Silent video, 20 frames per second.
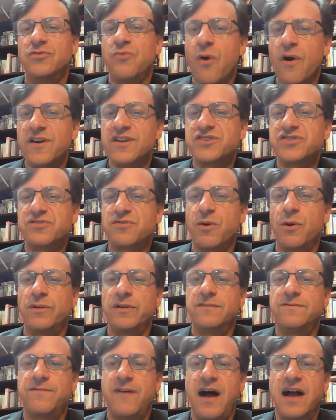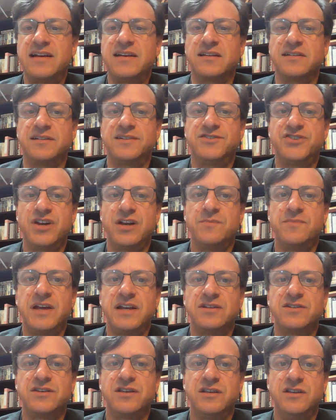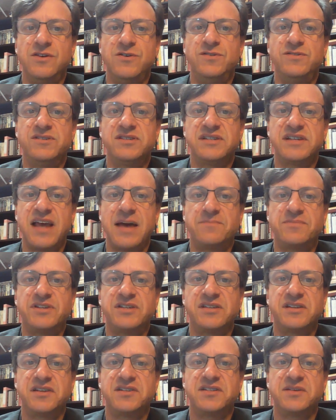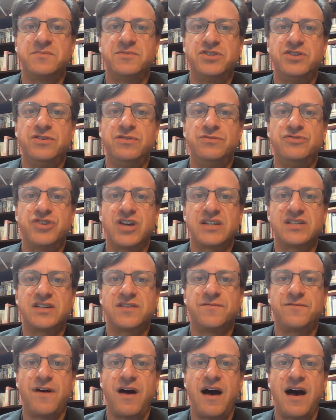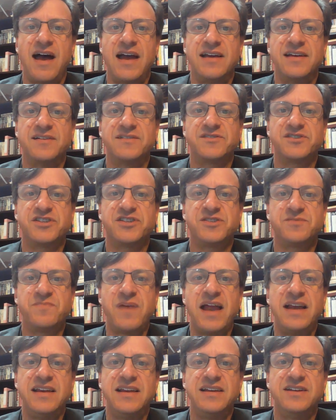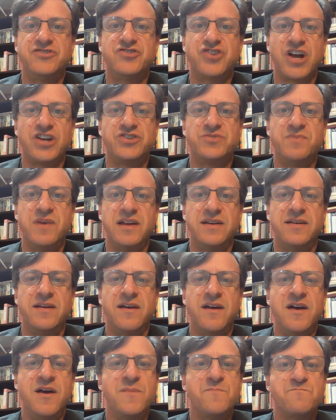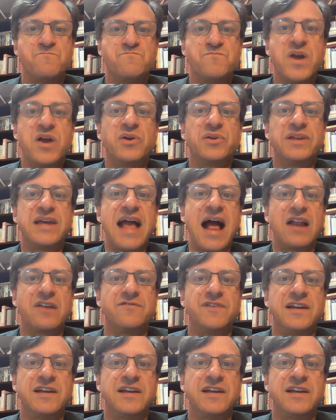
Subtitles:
Nor does Crowley find it legitimate to use skepticism to justify suspending judgment merely out